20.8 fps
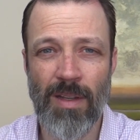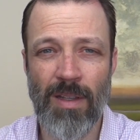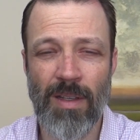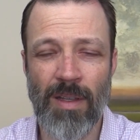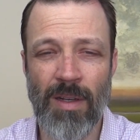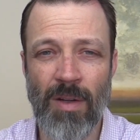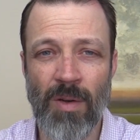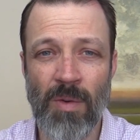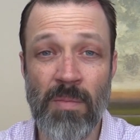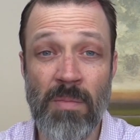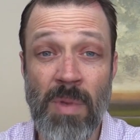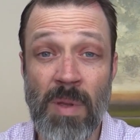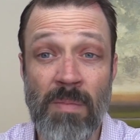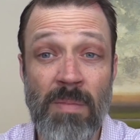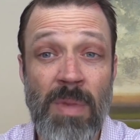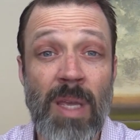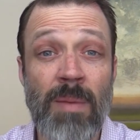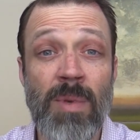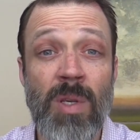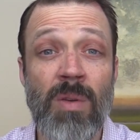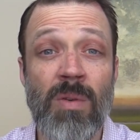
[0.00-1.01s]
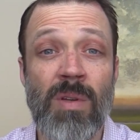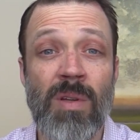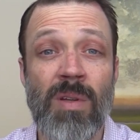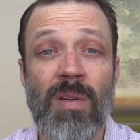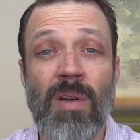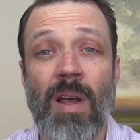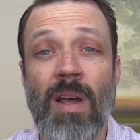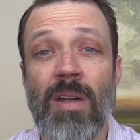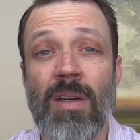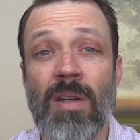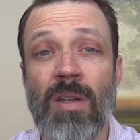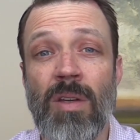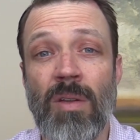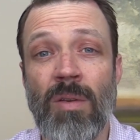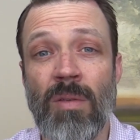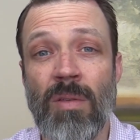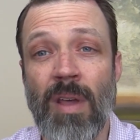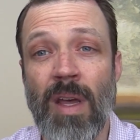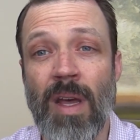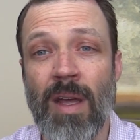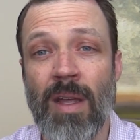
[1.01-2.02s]
Maybe you decide to
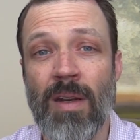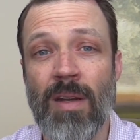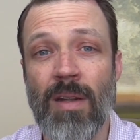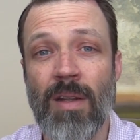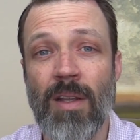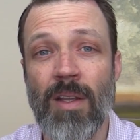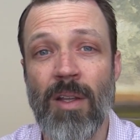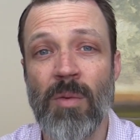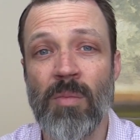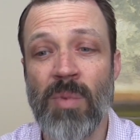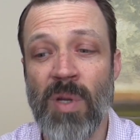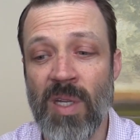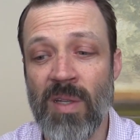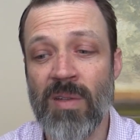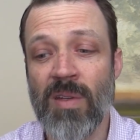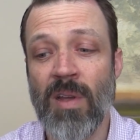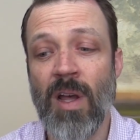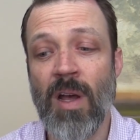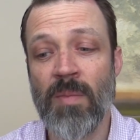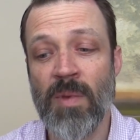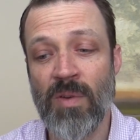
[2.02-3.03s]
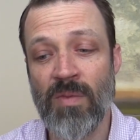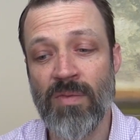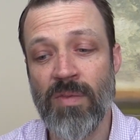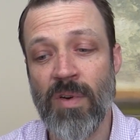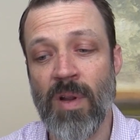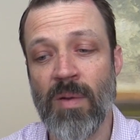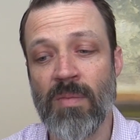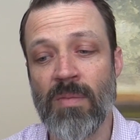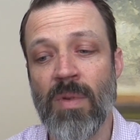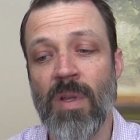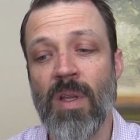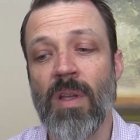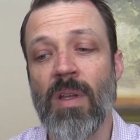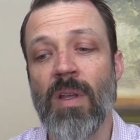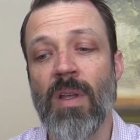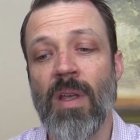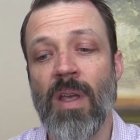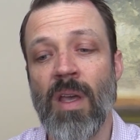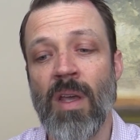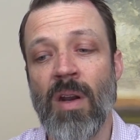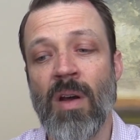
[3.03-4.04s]
do that, but it's coming from
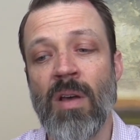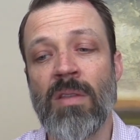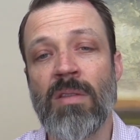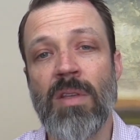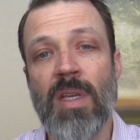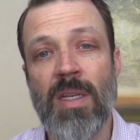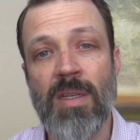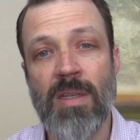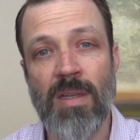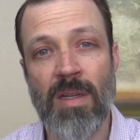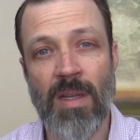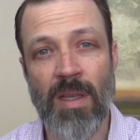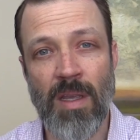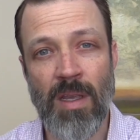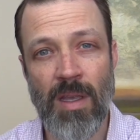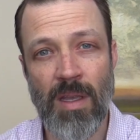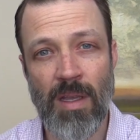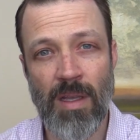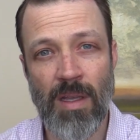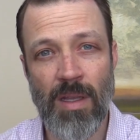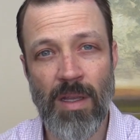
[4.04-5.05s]
an authentic